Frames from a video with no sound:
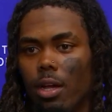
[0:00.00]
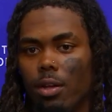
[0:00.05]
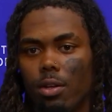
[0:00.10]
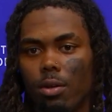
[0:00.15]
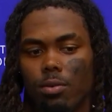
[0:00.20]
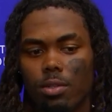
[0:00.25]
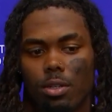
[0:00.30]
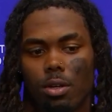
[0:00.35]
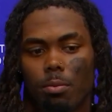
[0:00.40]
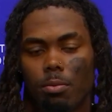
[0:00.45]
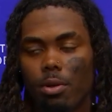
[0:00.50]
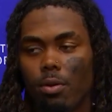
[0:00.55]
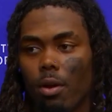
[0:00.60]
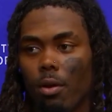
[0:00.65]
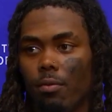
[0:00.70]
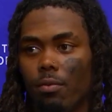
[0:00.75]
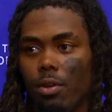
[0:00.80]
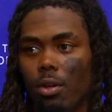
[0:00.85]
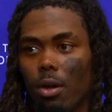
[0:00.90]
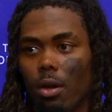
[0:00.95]
You know, we're just gonna be where our
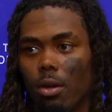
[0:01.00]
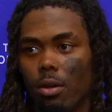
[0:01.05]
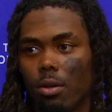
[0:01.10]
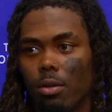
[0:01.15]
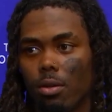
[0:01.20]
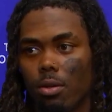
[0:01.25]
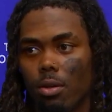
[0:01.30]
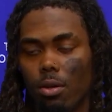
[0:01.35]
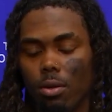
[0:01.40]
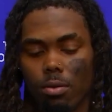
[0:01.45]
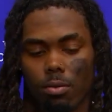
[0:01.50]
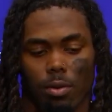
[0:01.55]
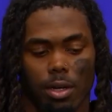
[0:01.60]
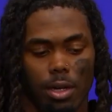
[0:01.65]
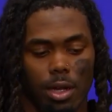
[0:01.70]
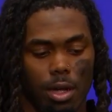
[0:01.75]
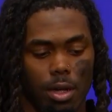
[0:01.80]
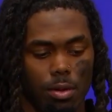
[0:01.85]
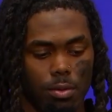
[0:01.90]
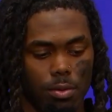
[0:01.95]
feet are. You know, right
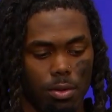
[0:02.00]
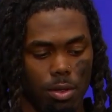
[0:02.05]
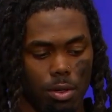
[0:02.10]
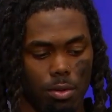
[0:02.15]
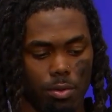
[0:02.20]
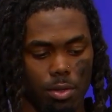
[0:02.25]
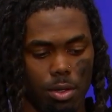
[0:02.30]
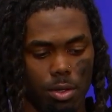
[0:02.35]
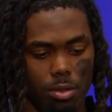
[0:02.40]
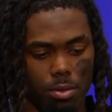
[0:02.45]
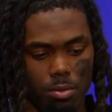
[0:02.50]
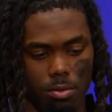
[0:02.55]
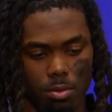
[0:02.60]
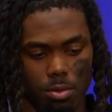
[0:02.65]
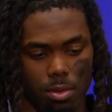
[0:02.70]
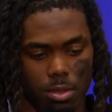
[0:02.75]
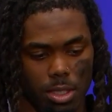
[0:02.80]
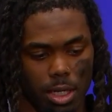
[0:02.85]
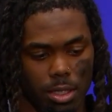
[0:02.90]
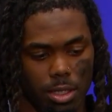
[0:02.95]
now, you know, we're gonna
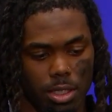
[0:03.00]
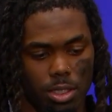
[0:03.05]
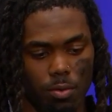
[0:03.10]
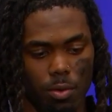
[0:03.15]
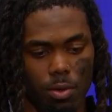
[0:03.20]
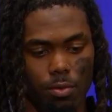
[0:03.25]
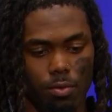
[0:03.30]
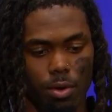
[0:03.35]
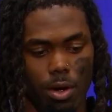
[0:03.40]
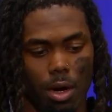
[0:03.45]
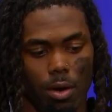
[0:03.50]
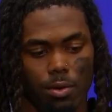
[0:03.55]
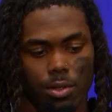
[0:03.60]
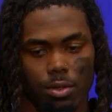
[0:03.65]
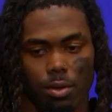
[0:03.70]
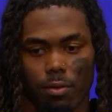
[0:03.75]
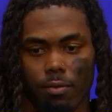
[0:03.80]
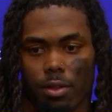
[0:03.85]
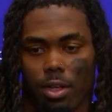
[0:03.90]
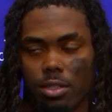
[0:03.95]
take this 24 hours. We're
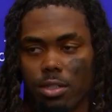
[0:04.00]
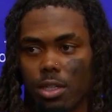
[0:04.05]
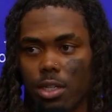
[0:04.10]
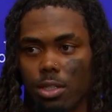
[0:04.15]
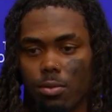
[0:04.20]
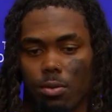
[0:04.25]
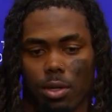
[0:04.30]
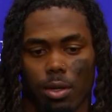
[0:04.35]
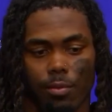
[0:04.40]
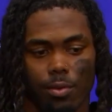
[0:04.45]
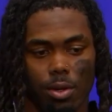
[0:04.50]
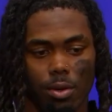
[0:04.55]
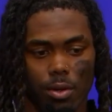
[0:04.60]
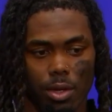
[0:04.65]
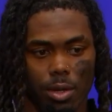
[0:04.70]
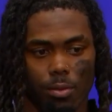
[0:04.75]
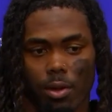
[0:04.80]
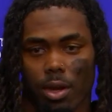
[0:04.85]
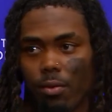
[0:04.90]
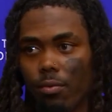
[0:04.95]
gonna flush this one, and we're gonna
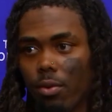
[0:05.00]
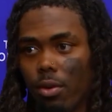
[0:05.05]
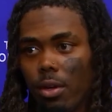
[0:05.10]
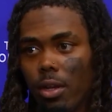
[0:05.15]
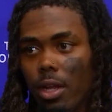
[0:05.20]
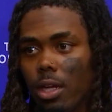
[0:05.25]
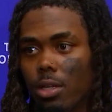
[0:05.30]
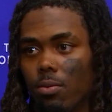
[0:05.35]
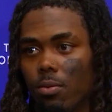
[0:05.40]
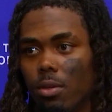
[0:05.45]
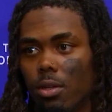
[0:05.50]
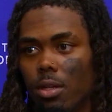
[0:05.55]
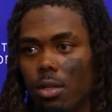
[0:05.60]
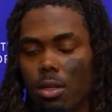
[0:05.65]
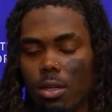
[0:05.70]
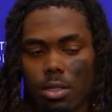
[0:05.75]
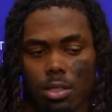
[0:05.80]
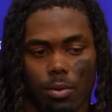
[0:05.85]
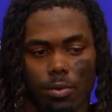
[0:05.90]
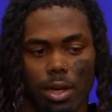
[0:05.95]
get ready for the next one.
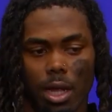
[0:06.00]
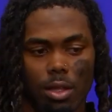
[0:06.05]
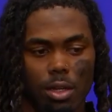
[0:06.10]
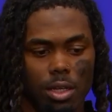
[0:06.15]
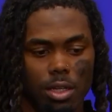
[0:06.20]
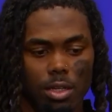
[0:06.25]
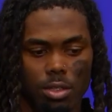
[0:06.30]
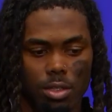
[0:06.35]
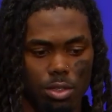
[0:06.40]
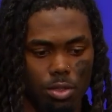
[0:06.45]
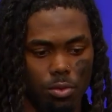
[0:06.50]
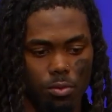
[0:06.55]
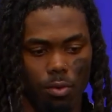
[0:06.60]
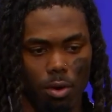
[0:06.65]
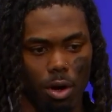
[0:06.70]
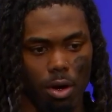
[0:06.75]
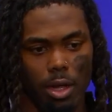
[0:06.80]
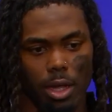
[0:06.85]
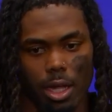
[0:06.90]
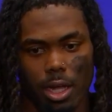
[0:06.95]
So we're not looking too
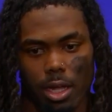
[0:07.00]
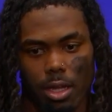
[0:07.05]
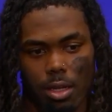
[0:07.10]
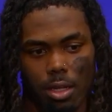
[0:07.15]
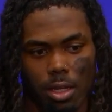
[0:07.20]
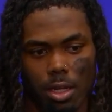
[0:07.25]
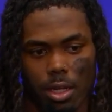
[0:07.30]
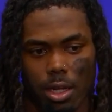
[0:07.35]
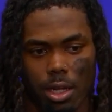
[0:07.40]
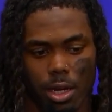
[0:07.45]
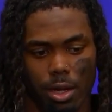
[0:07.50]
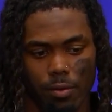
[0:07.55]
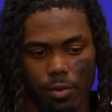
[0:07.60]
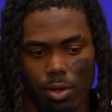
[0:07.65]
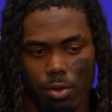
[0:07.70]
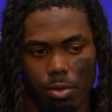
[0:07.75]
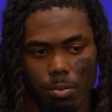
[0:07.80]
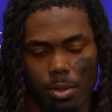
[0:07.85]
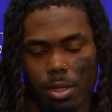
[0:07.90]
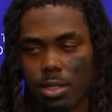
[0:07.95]
far ahead. And it
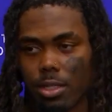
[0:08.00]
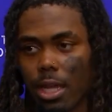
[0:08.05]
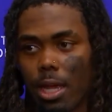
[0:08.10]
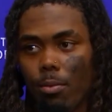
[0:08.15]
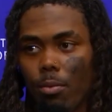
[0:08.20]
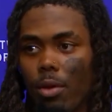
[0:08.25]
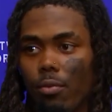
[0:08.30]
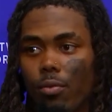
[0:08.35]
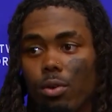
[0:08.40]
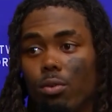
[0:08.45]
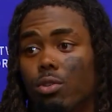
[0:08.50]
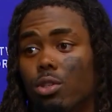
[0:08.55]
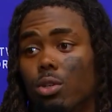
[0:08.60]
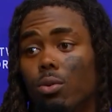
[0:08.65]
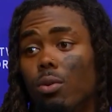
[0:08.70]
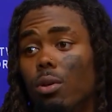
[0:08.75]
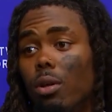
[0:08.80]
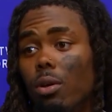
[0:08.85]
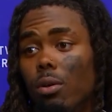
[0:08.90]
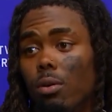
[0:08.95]
would have been the same way if we were
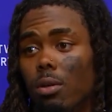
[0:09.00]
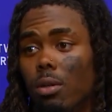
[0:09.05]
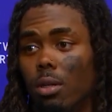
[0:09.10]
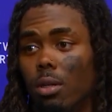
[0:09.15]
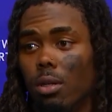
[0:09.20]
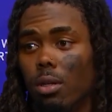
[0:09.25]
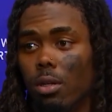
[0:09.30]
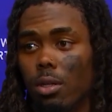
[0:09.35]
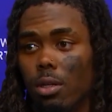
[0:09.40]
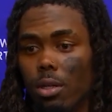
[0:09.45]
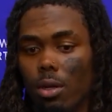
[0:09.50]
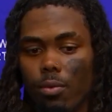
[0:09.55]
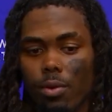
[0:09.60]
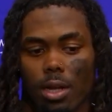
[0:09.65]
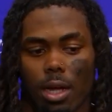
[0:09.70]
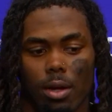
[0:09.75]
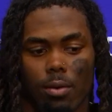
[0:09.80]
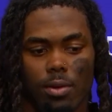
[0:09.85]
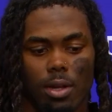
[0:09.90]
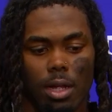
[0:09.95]
2-0. You know, we're
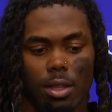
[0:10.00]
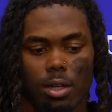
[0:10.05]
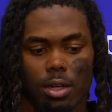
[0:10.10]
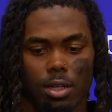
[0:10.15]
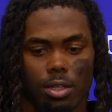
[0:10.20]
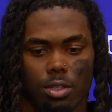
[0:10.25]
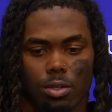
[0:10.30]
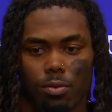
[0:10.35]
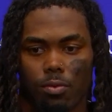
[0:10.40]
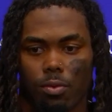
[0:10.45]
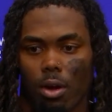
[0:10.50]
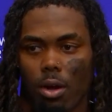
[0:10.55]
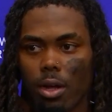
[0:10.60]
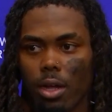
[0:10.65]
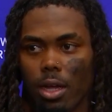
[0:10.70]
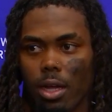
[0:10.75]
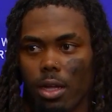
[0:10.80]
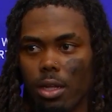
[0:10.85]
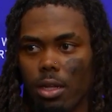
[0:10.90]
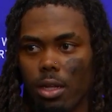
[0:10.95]
not looking too far
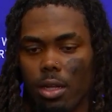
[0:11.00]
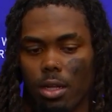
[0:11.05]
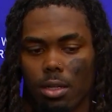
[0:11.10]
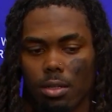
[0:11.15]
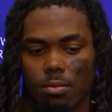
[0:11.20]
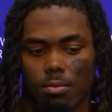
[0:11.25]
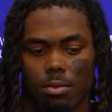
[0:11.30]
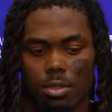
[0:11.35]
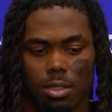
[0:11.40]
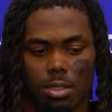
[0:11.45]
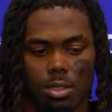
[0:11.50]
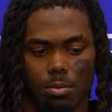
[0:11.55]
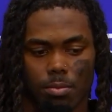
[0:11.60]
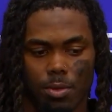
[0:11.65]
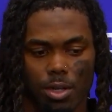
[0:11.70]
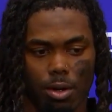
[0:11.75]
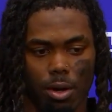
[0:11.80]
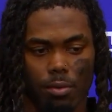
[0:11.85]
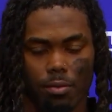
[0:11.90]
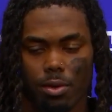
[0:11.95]
ahead. And just
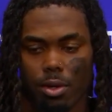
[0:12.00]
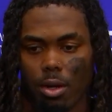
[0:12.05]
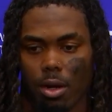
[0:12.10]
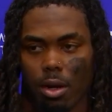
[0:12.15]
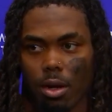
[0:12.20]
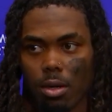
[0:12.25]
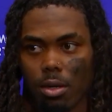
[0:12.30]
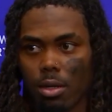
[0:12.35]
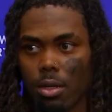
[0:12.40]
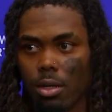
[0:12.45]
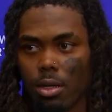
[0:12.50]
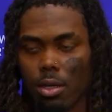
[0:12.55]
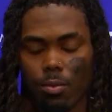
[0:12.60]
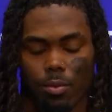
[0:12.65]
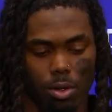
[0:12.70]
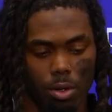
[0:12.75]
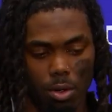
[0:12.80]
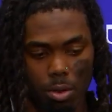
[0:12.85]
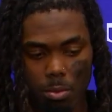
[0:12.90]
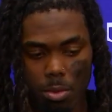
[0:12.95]
be where our feet are. We're
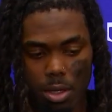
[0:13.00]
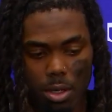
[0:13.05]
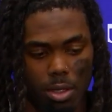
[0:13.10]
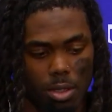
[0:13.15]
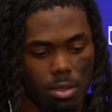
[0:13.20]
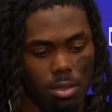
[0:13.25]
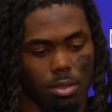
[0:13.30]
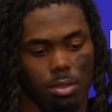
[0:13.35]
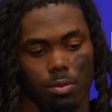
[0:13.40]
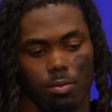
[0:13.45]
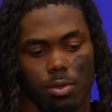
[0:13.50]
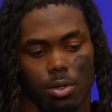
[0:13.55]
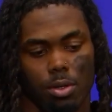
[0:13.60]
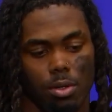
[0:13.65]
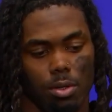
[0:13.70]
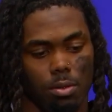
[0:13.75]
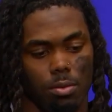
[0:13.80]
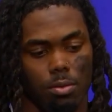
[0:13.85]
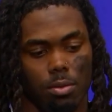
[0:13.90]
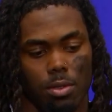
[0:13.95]
gonna go to meetings. We're
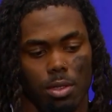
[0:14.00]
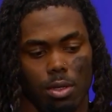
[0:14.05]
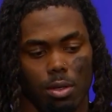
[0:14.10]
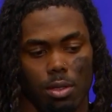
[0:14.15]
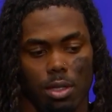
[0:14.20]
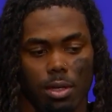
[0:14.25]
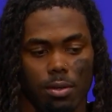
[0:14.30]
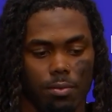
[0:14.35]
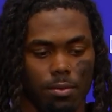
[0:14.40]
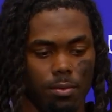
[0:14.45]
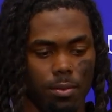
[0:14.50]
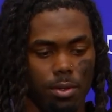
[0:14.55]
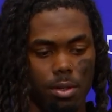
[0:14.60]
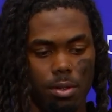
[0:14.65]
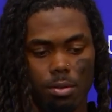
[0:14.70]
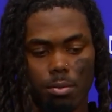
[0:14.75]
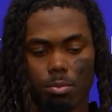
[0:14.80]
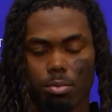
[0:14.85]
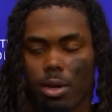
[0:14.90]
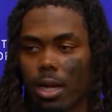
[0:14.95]
gonna, you know, lift. We're gonna
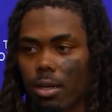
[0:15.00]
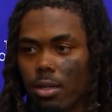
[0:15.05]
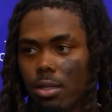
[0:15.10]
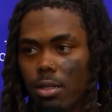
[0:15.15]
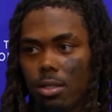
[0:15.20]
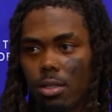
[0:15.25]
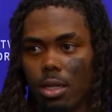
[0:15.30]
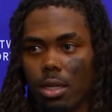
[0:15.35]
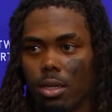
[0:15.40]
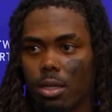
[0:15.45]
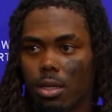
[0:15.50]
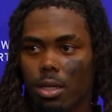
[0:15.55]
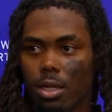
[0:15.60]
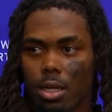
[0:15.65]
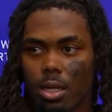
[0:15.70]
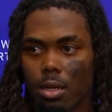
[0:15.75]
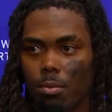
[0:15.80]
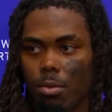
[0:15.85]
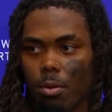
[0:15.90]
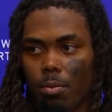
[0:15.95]
practice and
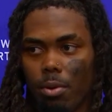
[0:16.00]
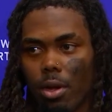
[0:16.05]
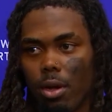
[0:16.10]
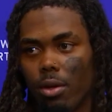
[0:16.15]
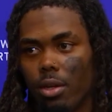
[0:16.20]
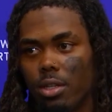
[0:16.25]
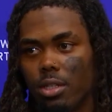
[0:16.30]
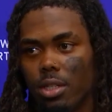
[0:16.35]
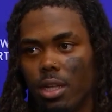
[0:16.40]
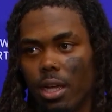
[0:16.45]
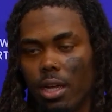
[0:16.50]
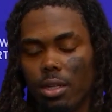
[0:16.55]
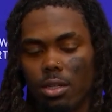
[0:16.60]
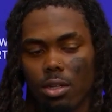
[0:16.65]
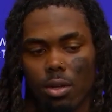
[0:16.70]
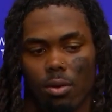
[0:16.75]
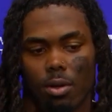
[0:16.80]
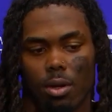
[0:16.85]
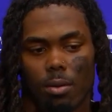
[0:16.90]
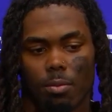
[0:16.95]
prepare each day.
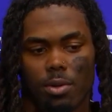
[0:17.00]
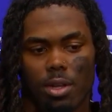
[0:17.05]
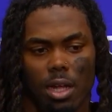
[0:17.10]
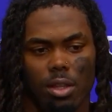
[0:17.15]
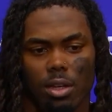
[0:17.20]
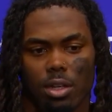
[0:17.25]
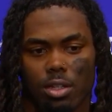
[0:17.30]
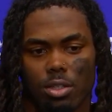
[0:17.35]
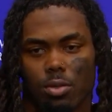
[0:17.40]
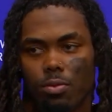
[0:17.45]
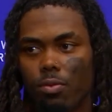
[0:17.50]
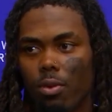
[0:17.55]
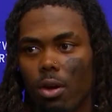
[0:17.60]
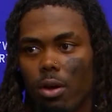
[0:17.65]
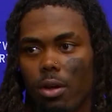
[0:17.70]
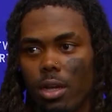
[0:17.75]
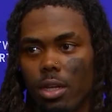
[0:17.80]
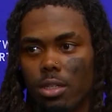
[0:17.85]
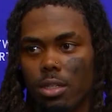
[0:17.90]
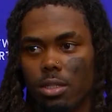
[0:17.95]
So we're not looking too far
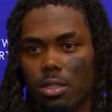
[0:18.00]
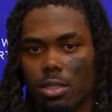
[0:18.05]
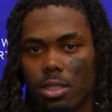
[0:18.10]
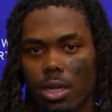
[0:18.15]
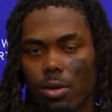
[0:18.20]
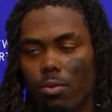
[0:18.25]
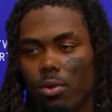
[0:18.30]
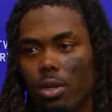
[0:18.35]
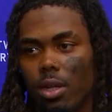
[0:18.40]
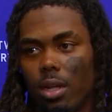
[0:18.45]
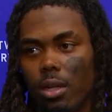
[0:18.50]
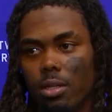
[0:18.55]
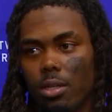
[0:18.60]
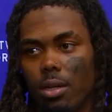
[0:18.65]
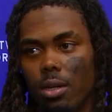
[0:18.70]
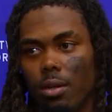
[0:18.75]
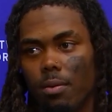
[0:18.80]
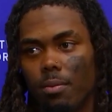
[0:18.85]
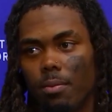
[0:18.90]
ahead. Just take one day at a time.